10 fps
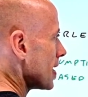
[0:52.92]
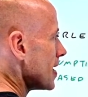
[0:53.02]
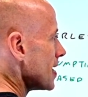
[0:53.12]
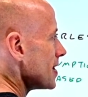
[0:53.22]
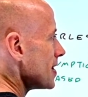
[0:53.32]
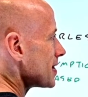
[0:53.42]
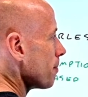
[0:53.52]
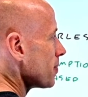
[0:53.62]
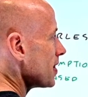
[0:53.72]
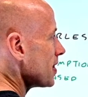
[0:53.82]

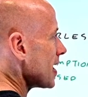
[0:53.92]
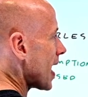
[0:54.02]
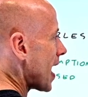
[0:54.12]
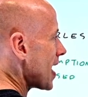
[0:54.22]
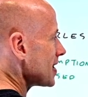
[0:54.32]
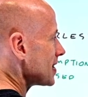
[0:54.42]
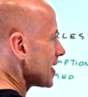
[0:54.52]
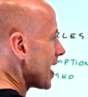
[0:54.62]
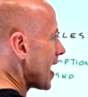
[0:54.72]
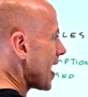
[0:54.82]
Something has
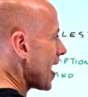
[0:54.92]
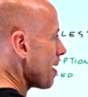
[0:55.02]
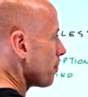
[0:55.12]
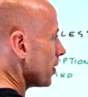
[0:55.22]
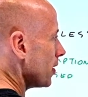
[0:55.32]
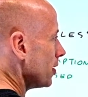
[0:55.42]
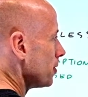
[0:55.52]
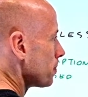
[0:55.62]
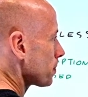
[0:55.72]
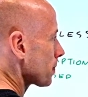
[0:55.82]
to happen
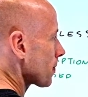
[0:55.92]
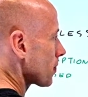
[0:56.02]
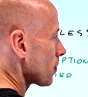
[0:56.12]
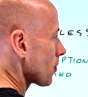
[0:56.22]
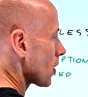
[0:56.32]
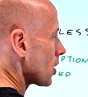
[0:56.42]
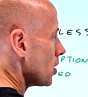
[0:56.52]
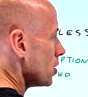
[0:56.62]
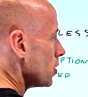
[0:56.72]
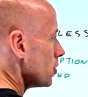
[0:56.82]

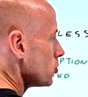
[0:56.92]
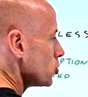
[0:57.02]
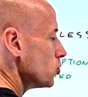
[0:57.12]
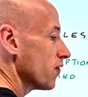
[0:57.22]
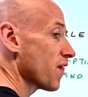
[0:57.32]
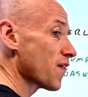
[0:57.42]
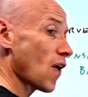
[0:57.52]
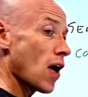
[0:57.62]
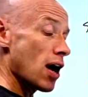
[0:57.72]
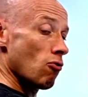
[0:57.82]
to
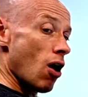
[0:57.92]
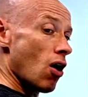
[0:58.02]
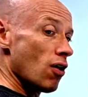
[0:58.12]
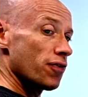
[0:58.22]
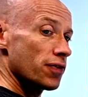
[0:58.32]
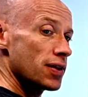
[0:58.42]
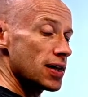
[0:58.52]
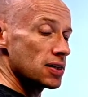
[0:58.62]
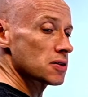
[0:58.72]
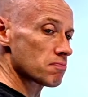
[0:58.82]
fire off
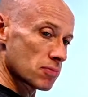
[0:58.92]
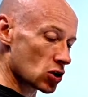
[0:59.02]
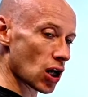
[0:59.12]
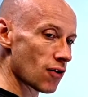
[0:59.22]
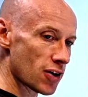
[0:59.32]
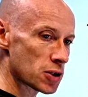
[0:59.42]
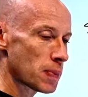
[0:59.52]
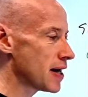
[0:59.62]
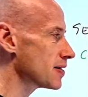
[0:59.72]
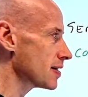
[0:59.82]
this serverless
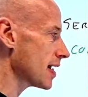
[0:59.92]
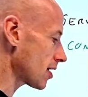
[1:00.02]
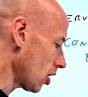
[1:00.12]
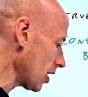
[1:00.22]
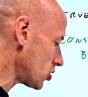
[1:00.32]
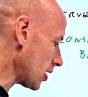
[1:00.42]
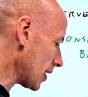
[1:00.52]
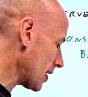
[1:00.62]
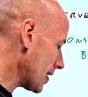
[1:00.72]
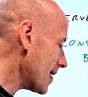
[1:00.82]
piece of
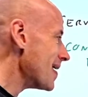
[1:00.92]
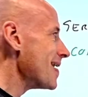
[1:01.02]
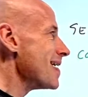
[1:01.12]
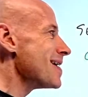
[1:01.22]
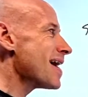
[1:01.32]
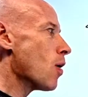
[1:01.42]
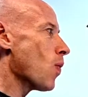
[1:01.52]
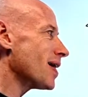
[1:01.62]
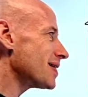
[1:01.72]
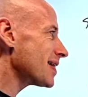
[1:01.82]
technology. Now,
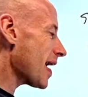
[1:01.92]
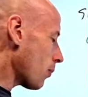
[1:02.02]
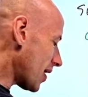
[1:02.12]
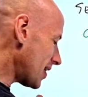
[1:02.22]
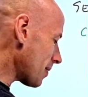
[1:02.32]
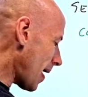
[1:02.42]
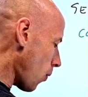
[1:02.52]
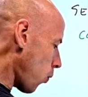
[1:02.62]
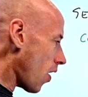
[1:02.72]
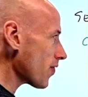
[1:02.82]
once again, when I think
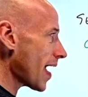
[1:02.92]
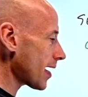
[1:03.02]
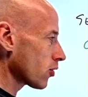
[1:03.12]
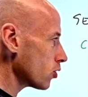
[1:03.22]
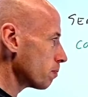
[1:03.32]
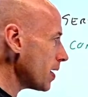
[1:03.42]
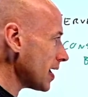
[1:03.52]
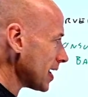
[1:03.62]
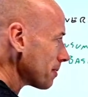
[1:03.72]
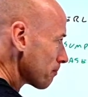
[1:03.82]
about what that could be,